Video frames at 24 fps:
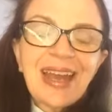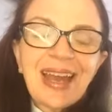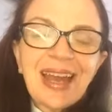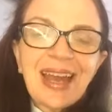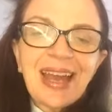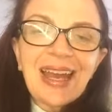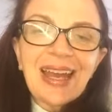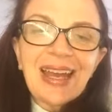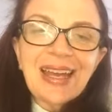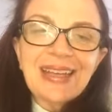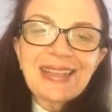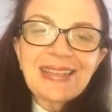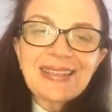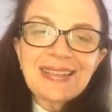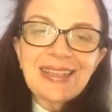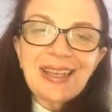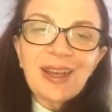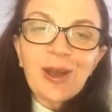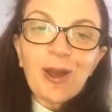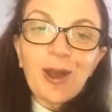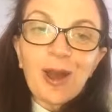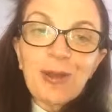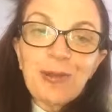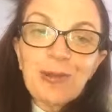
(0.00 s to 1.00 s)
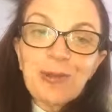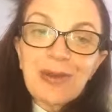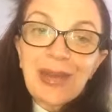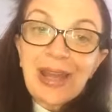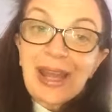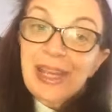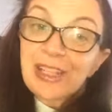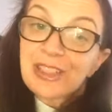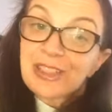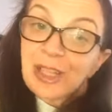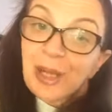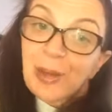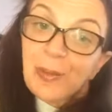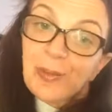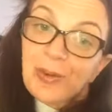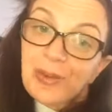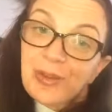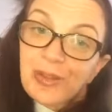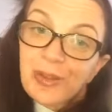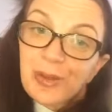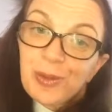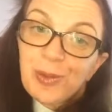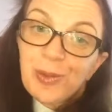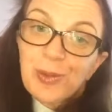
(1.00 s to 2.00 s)
And uh, I will catch up
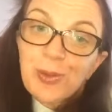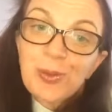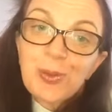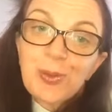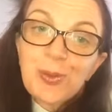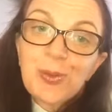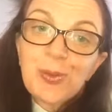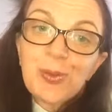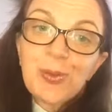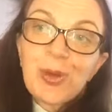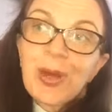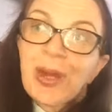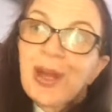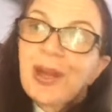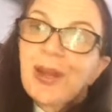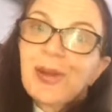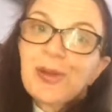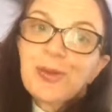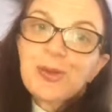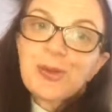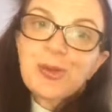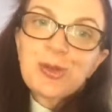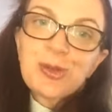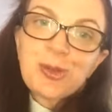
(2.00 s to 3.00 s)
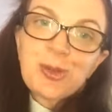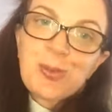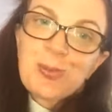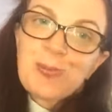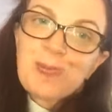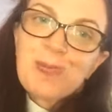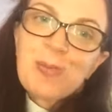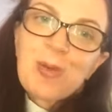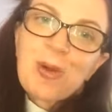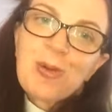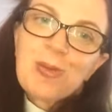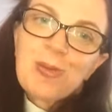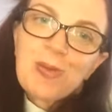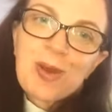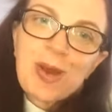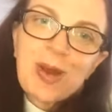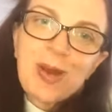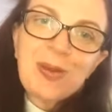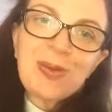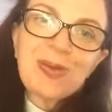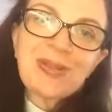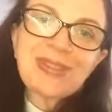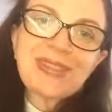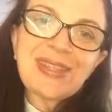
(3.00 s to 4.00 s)
with you all
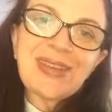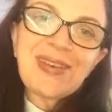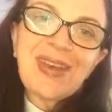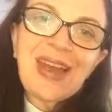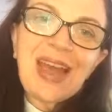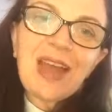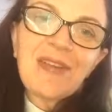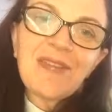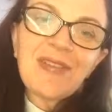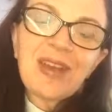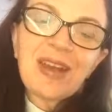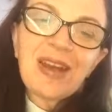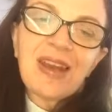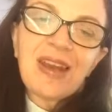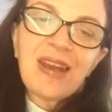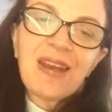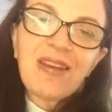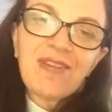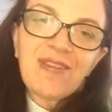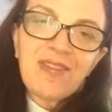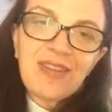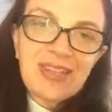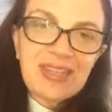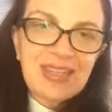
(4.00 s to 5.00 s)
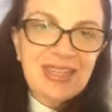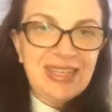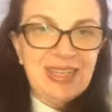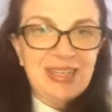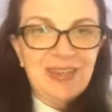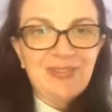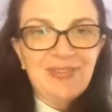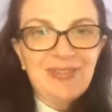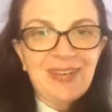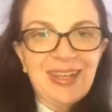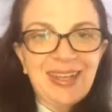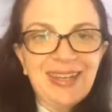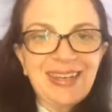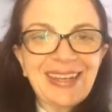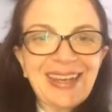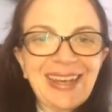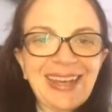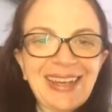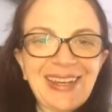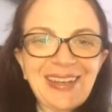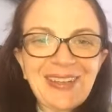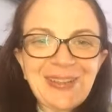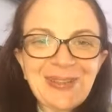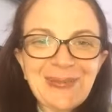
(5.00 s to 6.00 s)
tomorrow. So have a lovely evening,
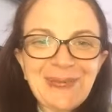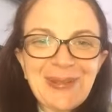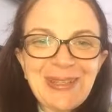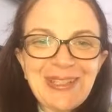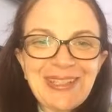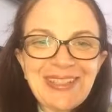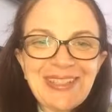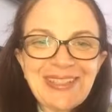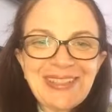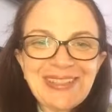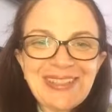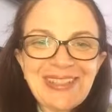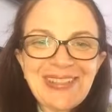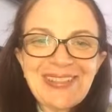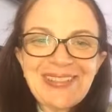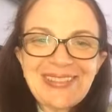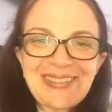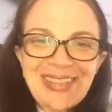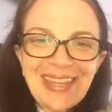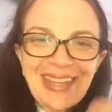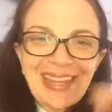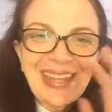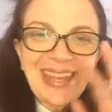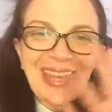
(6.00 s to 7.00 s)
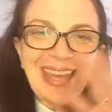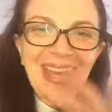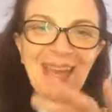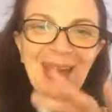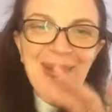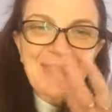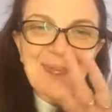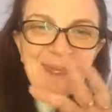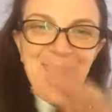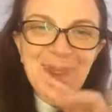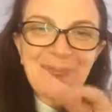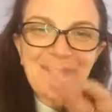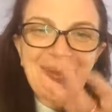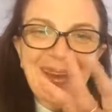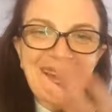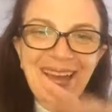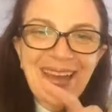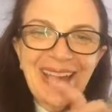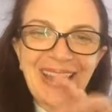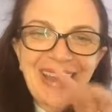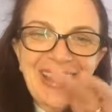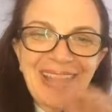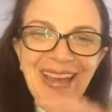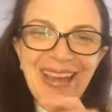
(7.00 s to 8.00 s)
and I'll speak to you soon. Take care.
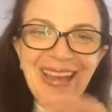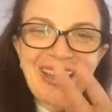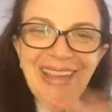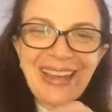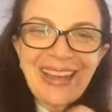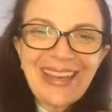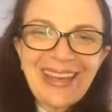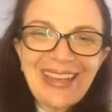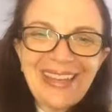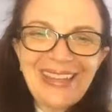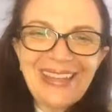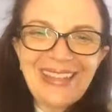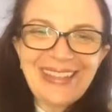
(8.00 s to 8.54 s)
Bye.